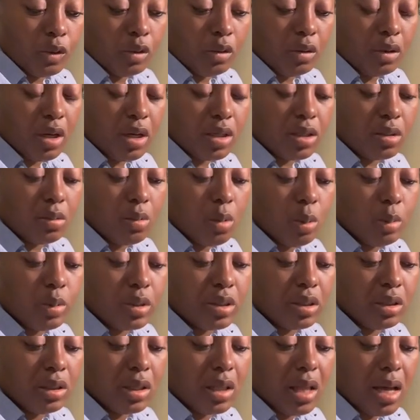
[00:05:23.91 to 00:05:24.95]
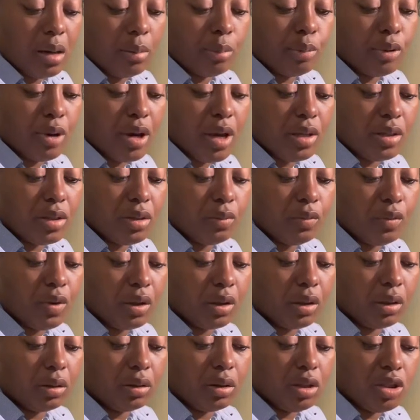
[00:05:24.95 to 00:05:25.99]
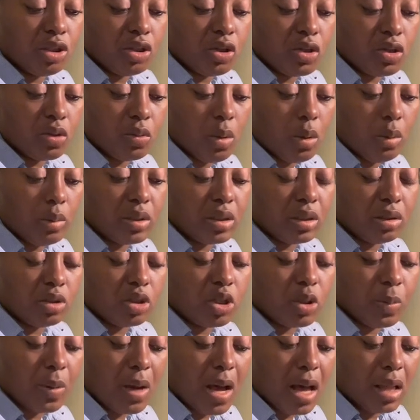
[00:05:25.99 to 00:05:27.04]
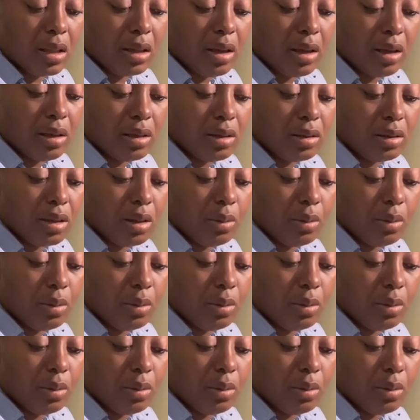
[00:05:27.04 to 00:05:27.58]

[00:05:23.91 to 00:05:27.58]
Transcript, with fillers: Okay, someone was getting a lot of praise and recognition. Someone was in the spotlight.